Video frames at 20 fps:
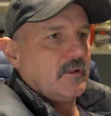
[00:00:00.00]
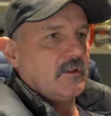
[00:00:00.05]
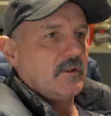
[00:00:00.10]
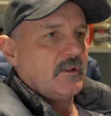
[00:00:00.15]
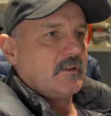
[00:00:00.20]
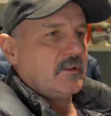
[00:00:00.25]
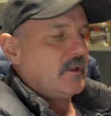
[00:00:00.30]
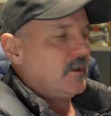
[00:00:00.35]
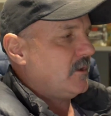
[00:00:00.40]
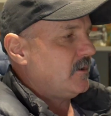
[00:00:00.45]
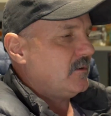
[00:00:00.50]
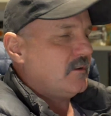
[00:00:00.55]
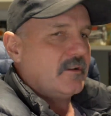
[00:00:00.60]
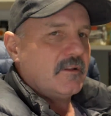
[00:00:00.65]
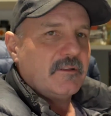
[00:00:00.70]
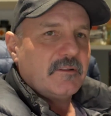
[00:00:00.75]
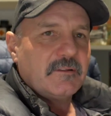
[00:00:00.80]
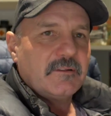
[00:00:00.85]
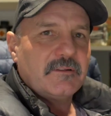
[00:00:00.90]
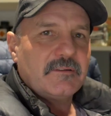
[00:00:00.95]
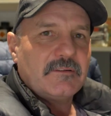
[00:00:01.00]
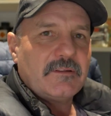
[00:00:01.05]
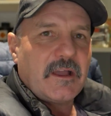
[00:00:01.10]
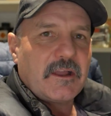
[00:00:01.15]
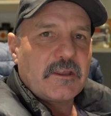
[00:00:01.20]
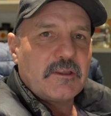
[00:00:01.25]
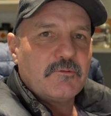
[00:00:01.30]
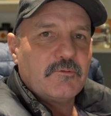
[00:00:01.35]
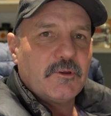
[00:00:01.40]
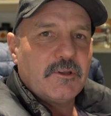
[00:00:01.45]

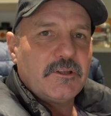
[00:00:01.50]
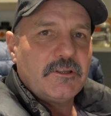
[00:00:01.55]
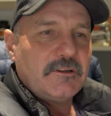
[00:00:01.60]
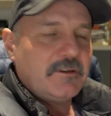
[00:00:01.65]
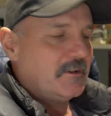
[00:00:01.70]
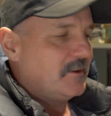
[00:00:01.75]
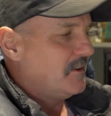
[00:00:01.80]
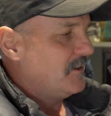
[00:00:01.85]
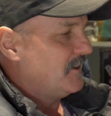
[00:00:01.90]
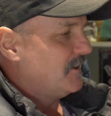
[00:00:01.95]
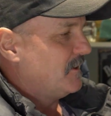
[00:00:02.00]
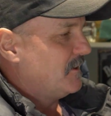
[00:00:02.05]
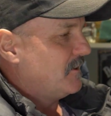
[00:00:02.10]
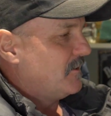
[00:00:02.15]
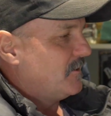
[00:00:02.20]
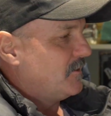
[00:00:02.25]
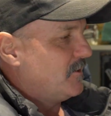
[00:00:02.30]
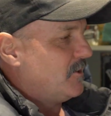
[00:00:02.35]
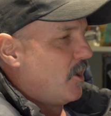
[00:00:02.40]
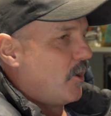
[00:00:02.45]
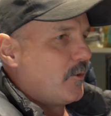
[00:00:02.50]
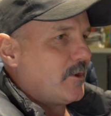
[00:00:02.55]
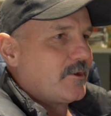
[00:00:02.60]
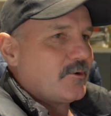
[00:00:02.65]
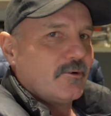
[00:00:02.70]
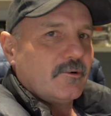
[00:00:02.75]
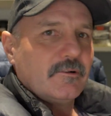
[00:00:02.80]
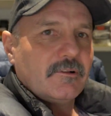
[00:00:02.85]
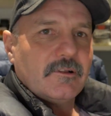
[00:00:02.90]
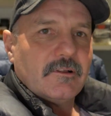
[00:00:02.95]
Dougie Reed, the
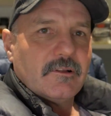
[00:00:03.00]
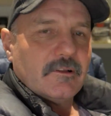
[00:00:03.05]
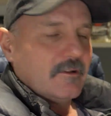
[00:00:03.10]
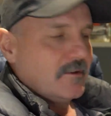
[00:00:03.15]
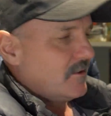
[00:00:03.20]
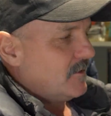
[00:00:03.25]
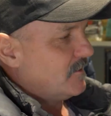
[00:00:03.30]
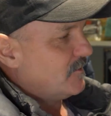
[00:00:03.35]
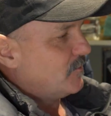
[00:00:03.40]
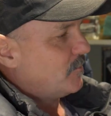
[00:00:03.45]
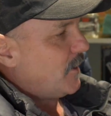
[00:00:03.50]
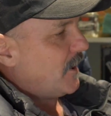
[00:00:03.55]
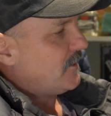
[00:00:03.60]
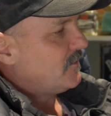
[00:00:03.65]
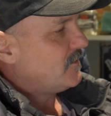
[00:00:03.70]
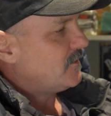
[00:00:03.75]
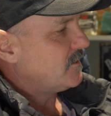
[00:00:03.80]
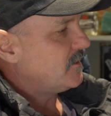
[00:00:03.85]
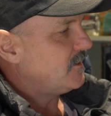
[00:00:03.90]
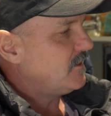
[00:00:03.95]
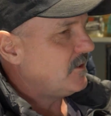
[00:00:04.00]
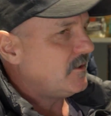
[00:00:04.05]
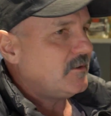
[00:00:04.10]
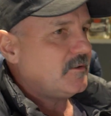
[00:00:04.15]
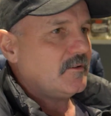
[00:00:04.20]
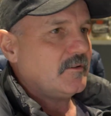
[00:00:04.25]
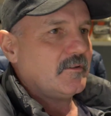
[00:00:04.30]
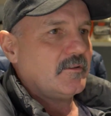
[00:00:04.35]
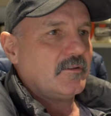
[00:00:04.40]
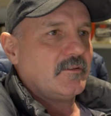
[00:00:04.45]
Oracle, has basically
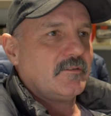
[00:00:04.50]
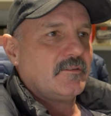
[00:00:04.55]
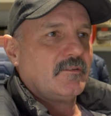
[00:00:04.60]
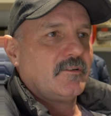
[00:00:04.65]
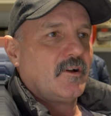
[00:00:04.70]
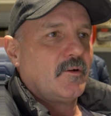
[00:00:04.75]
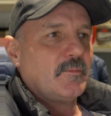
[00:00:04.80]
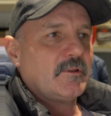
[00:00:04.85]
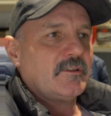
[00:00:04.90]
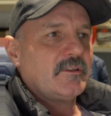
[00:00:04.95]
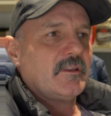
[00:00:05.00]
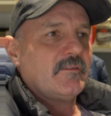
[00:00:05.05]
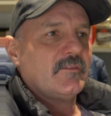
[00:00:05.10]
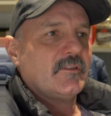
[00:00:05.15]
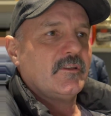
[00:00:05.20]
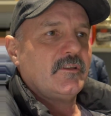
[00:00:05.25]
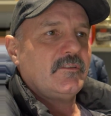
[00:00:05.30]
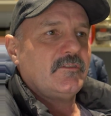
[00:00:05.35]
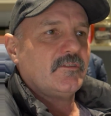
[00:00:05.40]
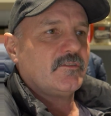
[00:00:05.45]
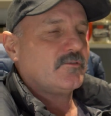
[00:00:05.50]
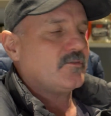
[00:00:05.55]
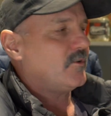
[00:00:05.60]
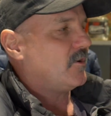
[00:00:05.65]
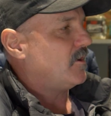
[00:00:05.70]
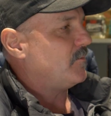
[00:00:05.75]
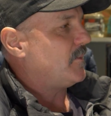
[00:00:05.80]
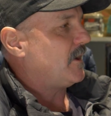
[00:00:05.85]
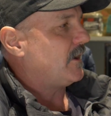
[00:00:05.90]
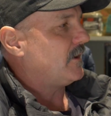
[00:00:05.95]
told me, give these a
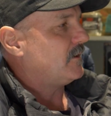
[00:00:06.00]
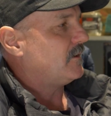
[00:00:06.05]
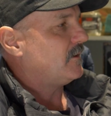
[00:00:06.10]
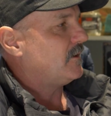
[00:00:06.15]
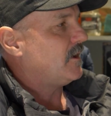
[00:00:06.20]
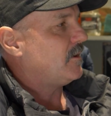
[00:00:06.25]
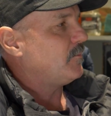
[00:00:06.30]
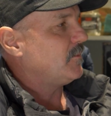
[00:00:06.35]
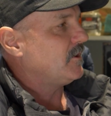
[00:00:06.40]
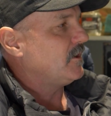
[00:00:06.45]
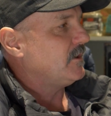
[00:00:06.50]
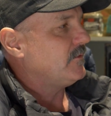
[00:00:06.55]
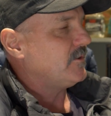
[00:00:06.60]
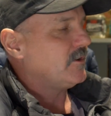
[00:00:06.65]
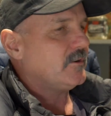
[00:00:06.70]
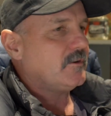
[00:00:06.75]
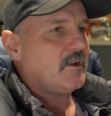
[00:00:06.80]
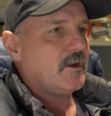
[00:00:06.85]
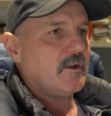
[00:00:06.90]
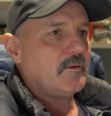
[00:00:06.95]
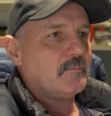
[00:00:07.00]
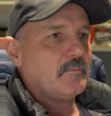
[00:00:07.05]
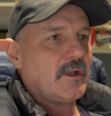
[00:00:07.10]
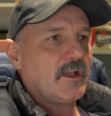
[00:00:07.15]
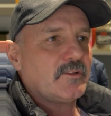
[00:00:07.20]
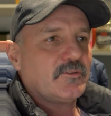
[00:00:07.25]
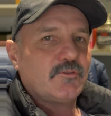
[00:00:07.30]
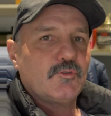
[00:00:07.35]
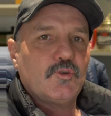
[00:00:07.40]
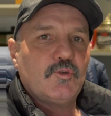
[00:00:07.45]
try, mate. Now, believe it or not,
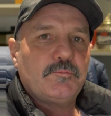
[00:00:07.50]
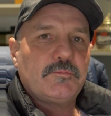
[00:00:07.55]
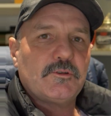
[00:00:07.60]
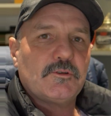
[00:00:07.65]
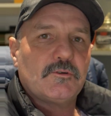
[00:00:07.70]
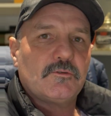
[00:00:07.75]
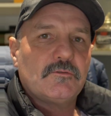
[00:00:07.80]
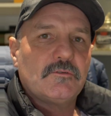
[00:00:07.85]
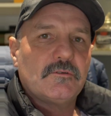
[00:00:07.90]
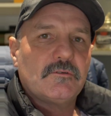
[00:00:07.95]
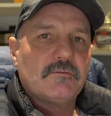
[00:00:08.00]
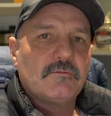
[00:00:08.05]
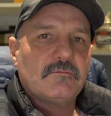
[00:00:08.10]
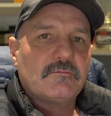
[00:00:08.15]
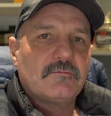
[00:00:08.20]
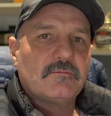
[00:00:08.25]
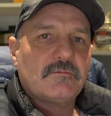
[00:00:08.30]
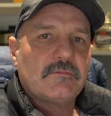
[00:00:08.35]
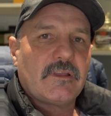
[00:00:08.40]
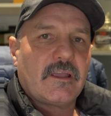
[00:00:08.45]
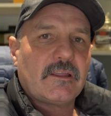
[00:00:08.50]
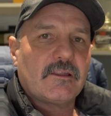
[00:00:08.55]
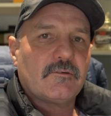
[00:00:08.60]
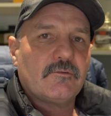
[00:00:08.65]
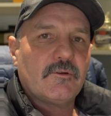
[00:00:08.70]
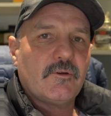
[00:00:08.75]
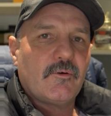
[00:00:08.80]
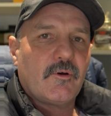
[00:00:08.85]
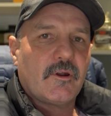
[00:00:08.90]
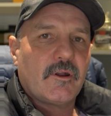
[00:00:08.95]
marsupial,
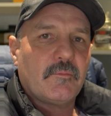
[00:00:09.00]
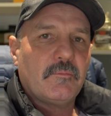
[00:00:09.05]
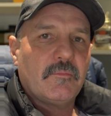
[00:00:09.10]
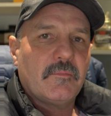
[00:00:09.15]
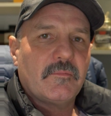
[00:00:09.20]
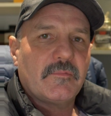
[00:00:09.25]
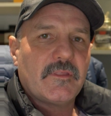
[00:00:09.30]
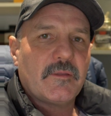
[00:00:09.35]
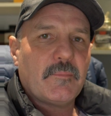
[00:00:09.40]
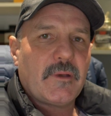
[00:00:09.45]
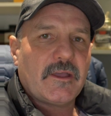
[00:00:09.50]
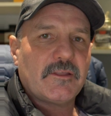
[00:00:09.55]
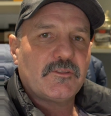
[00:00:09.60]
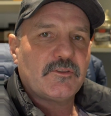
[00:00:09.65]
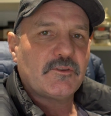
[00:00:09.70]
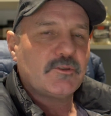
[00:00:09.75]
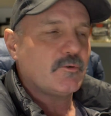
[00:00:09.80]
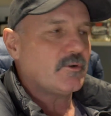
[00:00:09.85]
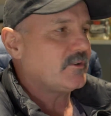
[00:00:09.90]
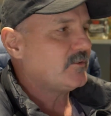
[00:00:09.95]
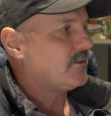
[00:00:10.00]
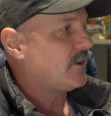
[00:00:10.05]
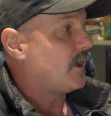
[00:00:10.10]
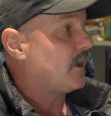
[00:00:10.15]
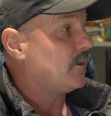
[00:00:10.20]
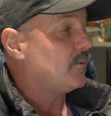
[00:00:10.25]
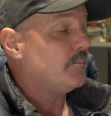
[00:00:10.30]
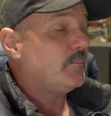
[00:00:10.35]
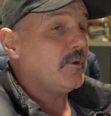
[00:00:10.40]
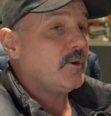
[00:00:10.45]
kangaroo on them, they're made in the USA.
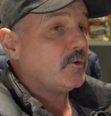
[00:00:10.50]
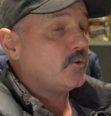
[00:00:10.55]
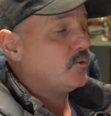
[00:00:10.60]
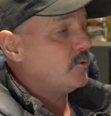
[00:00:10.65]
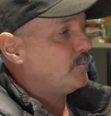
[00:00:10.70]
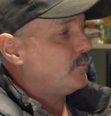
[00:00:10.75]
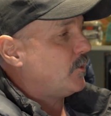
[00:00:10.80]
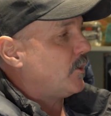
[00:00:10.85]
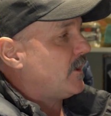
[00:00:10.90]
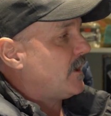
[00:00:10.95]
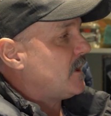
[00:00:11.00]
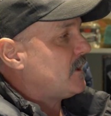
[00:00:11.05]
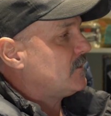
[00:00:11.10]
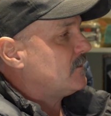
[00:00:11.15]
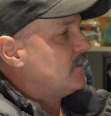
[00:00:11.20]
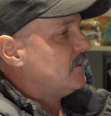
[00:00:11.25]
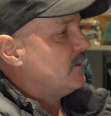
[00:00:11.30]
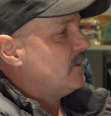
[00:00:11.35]
But a good product,